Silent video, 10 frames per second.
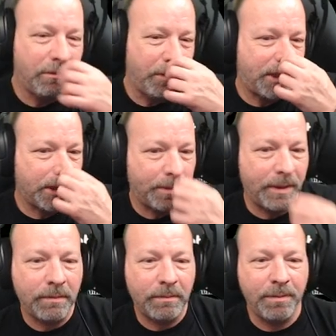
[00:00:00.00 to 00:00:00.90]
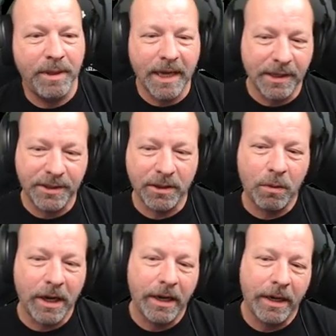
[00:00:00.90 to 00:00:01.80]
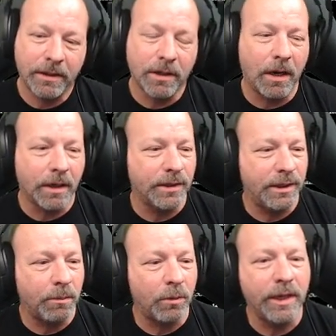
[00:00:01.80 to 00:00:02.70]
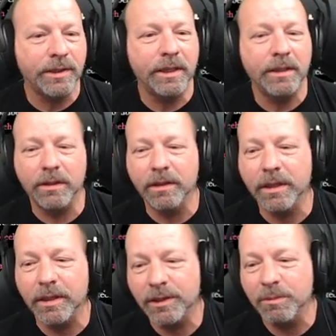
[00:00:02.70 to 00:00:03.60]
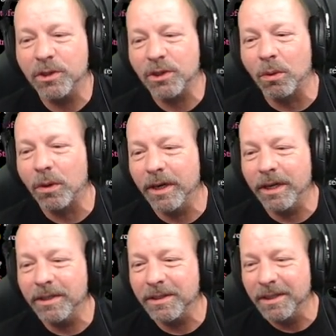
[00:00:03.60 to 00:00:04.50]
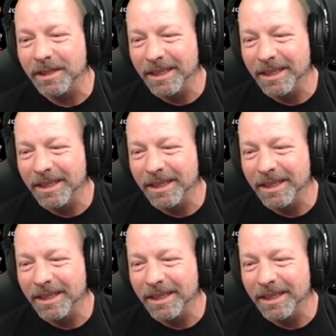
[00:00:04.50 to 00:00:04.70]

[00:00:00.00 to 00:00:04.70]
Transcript: We've just been BSing away, talking sim racing, looking at some stories.